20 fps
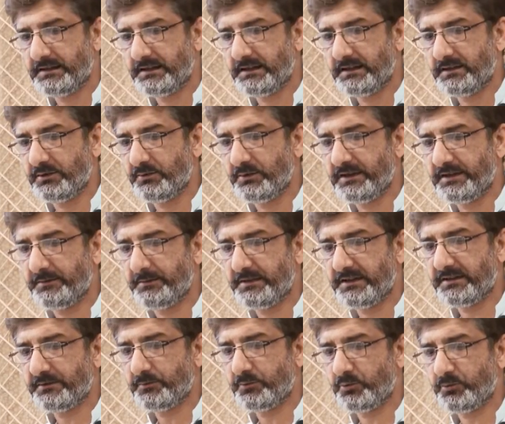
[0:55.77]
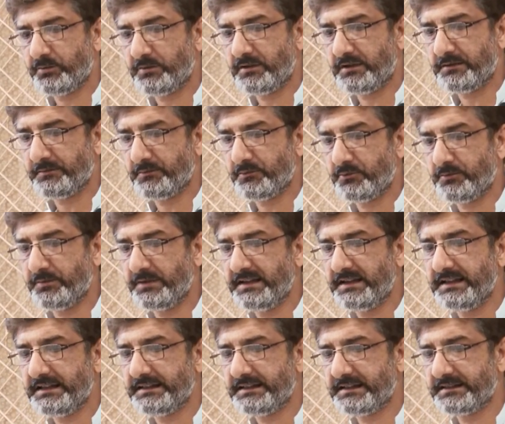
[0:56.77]
Now I'm on my
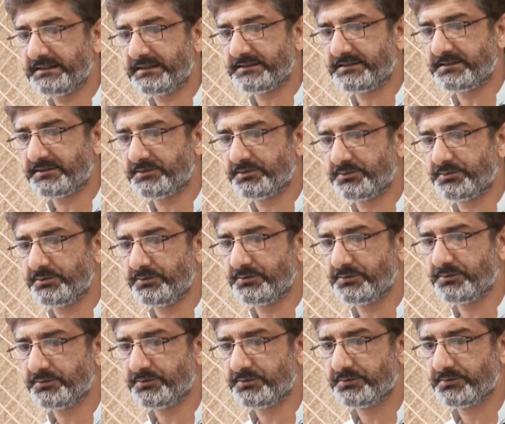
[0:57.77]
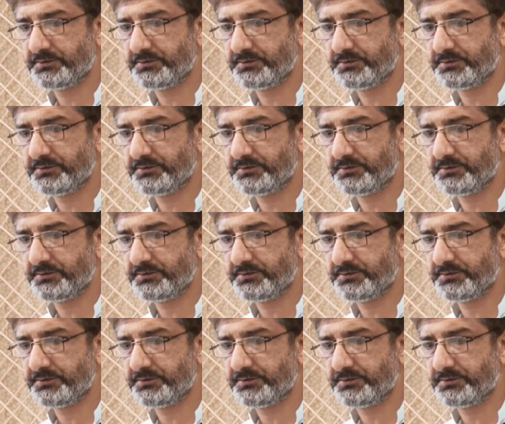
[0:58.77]
mobile connected to